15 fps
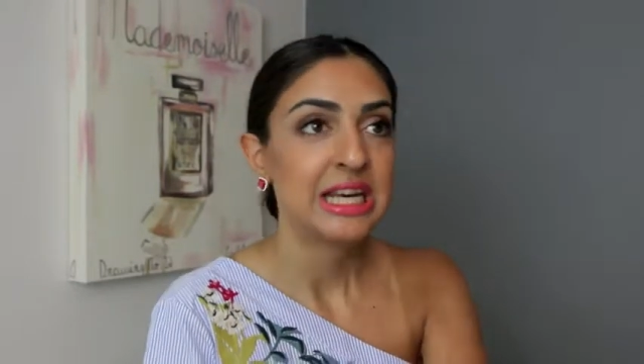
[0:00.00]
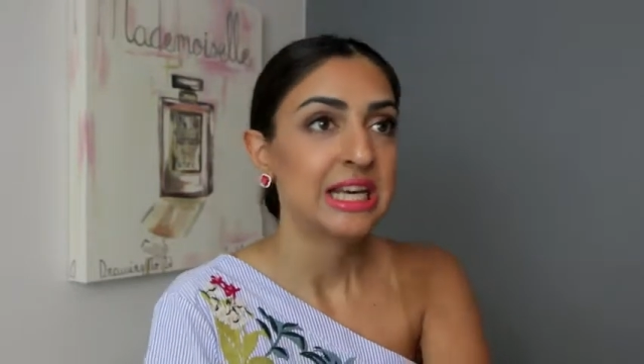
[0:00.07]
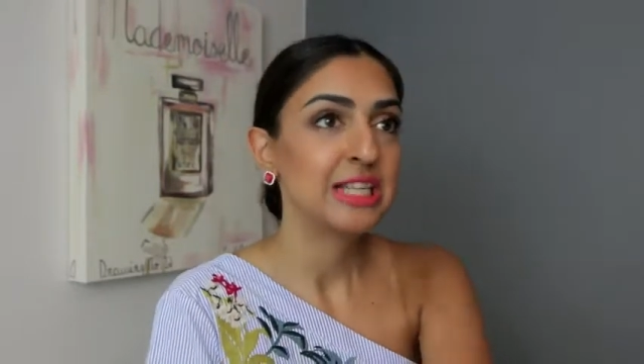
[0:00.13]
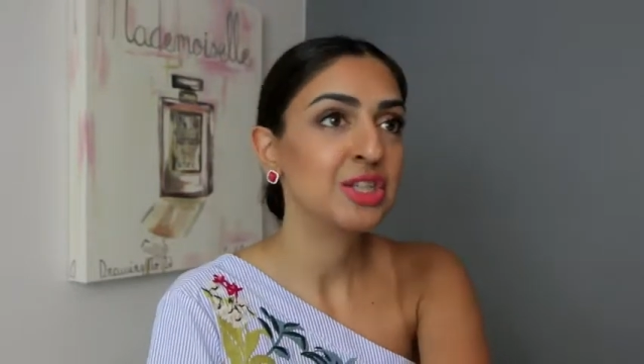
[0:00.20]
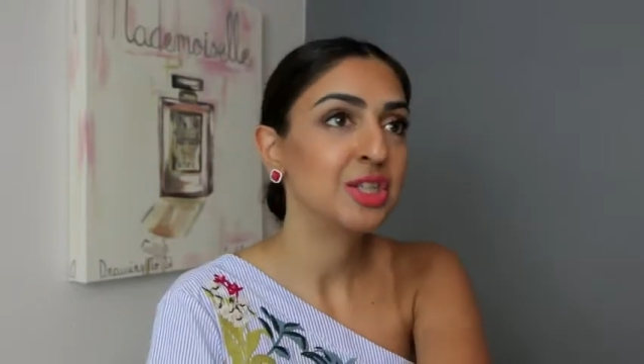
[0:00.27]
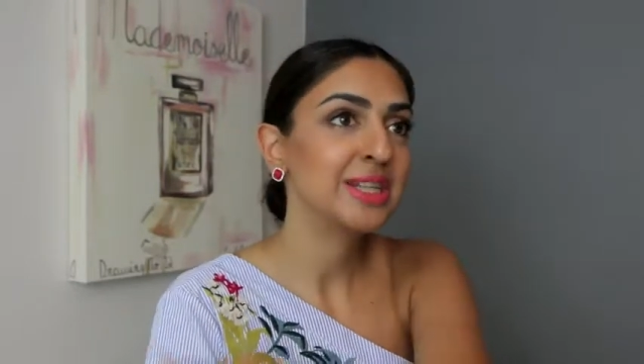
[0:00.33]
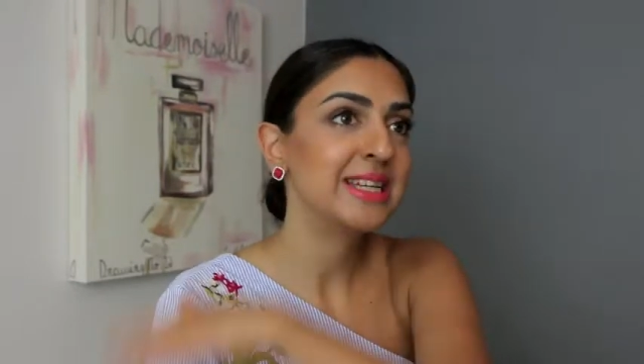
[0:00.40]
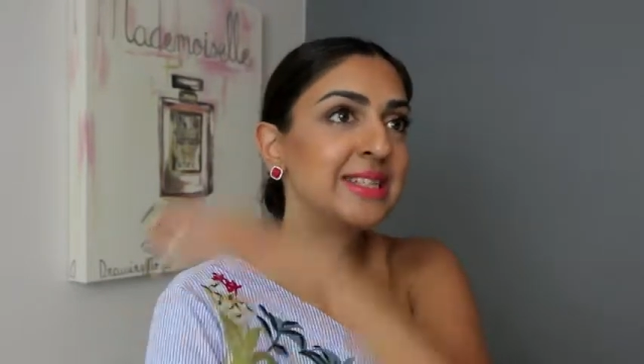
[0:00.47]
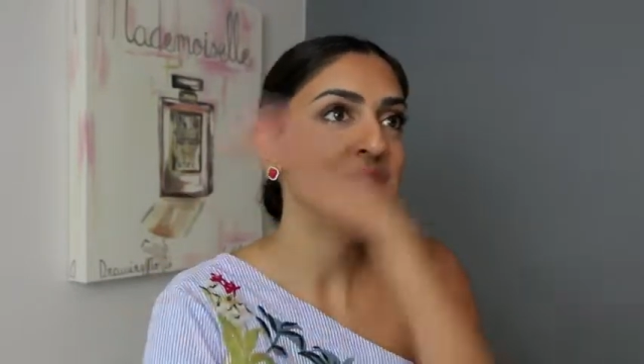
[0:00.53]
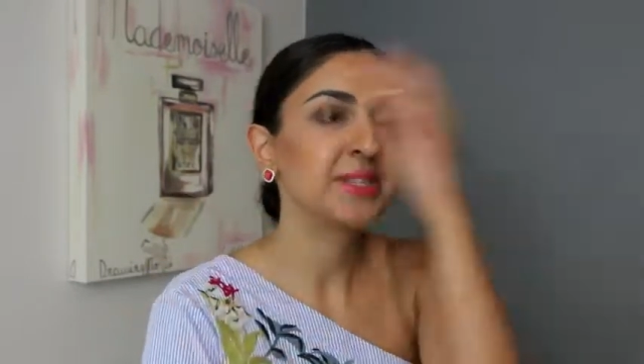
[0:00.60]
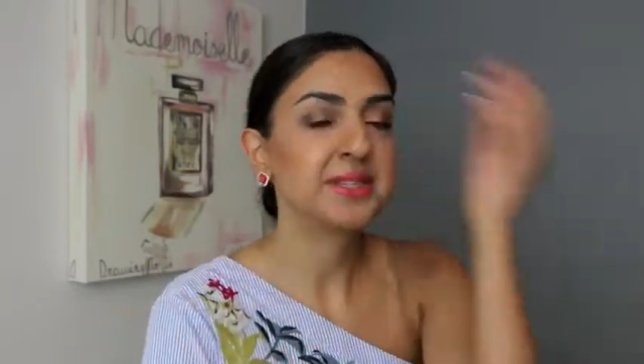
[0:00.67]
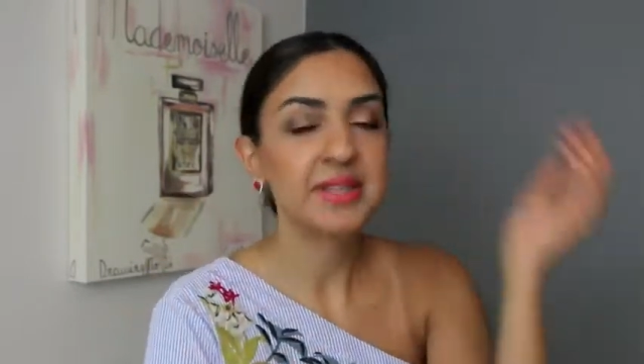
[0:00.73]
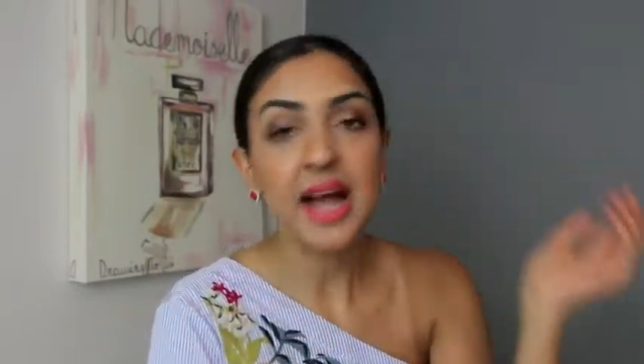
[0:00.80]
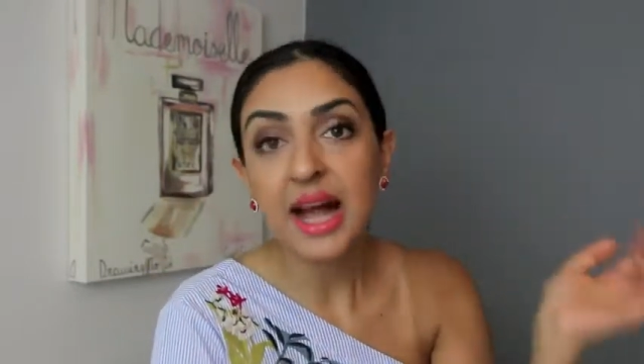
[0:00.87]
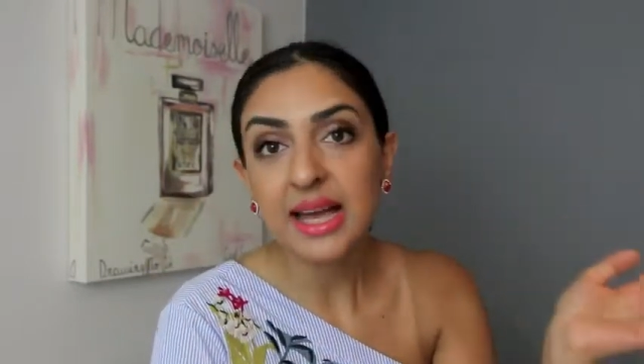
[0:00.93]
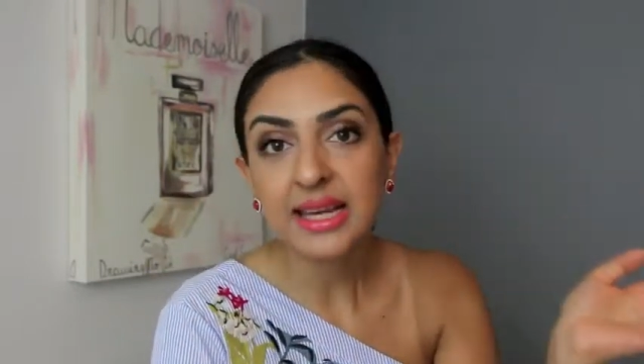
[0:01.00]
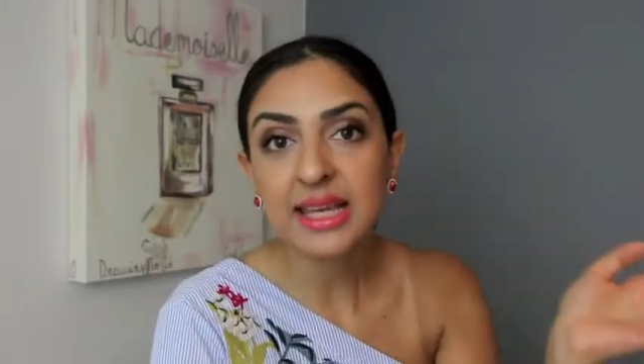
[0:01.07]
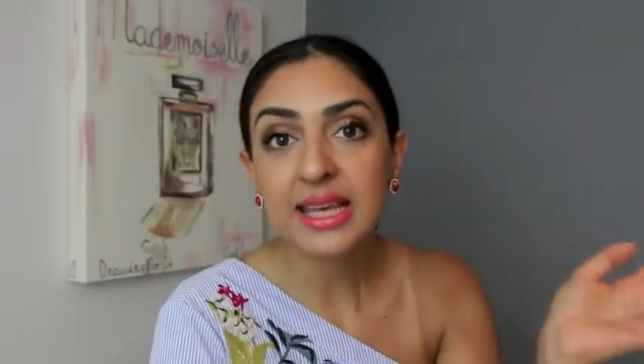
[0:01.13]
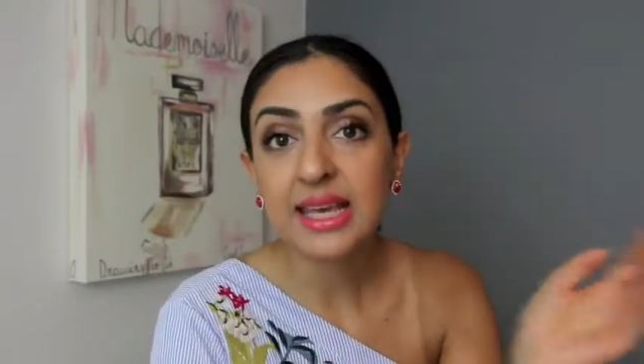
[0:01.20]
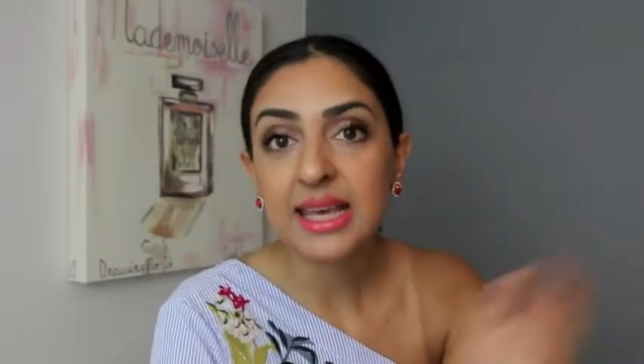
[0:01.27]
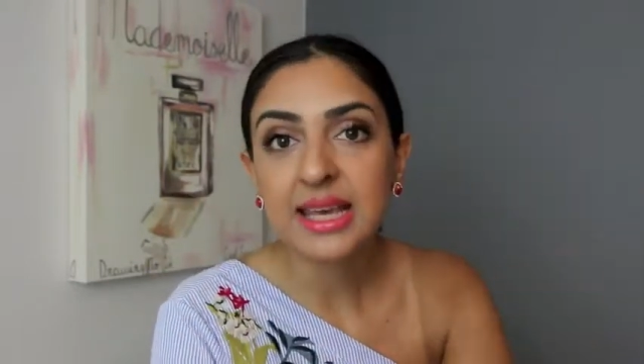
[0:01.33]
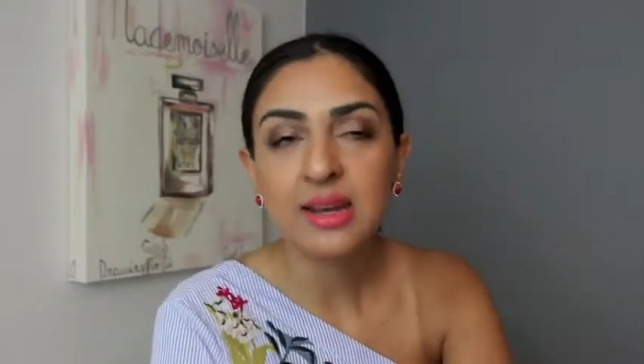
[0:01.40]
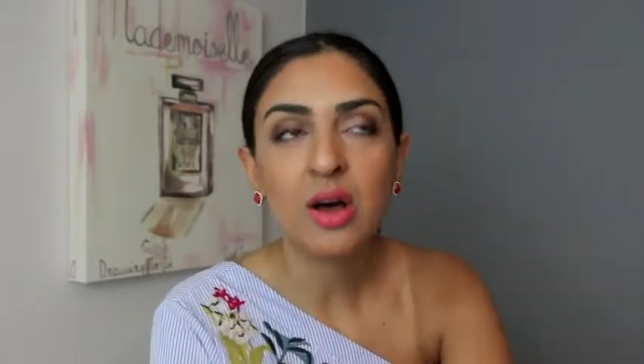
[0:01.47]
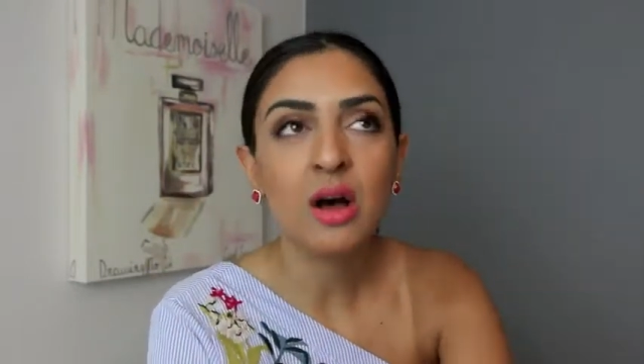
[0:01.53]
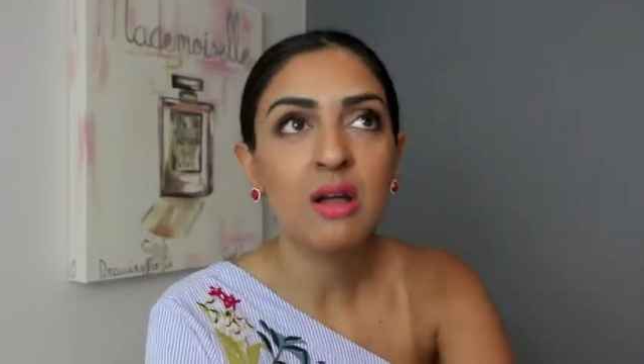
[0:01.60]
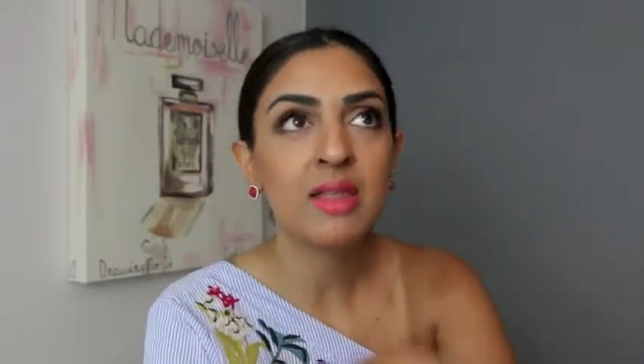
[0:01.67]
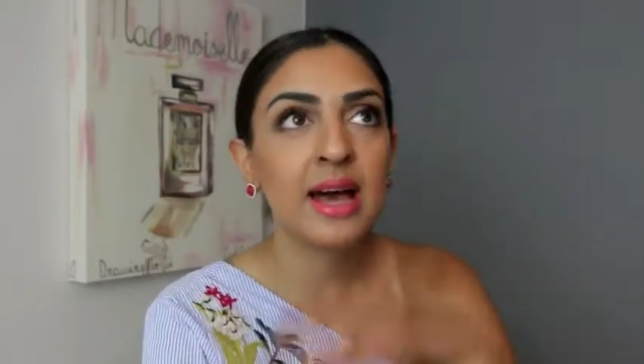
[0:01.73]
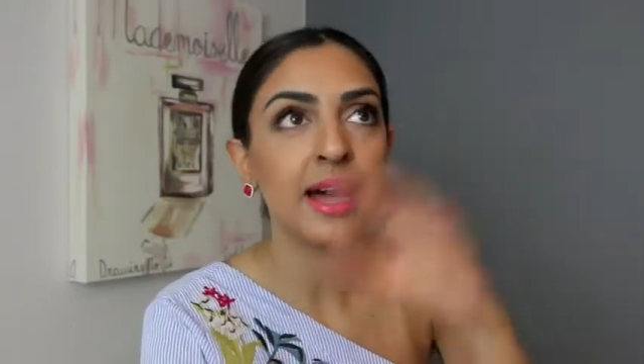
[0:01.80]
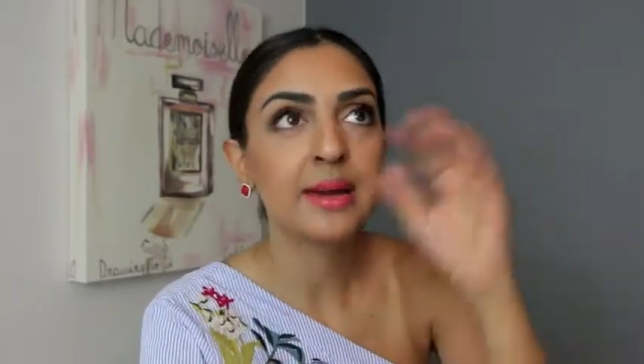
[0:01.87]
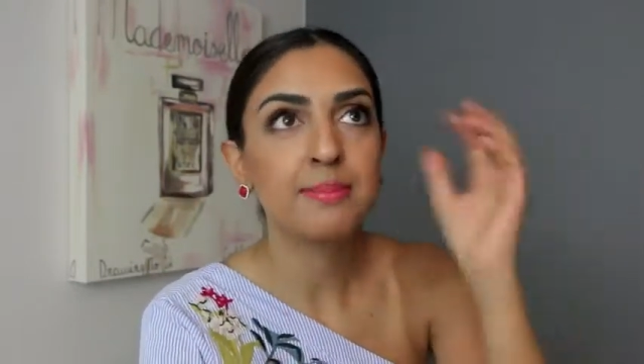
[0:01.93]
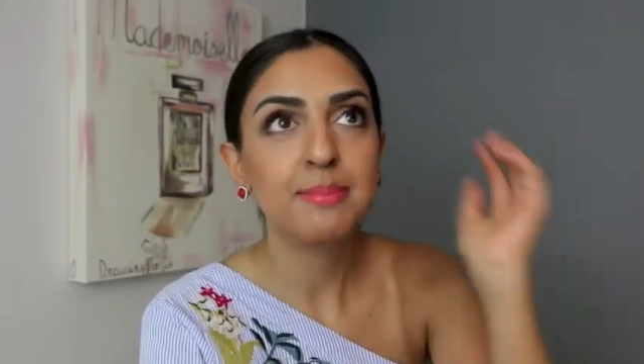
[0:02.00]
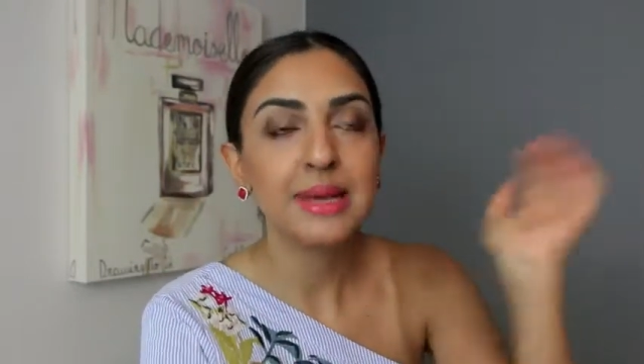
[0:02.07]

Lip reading: in today's society and all that